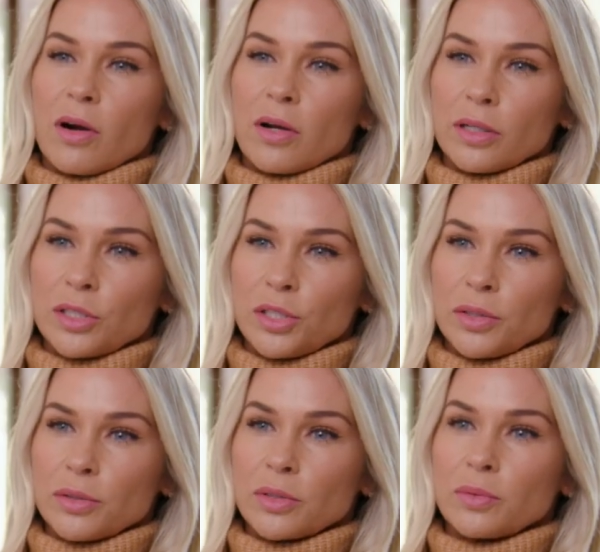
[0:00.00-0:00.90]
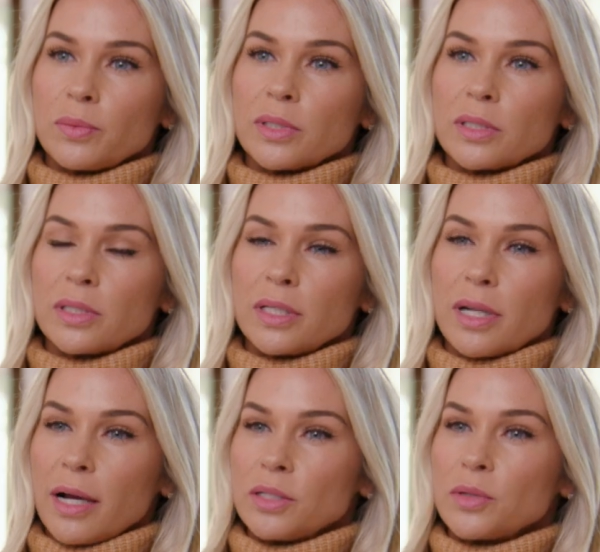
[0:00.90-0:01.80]
heart issues was in
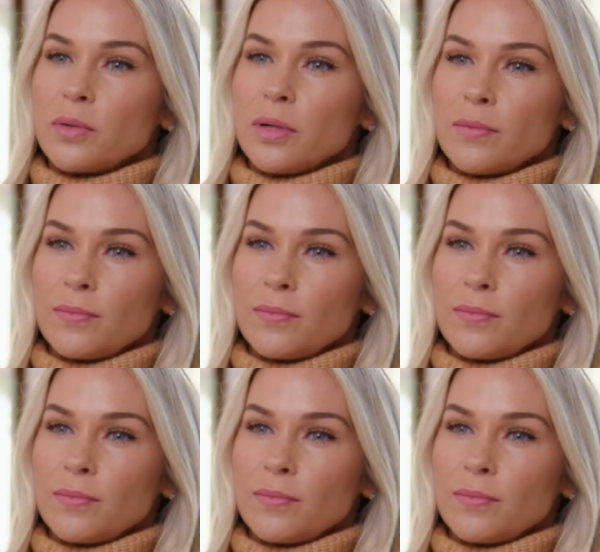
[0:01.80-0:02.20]
high school.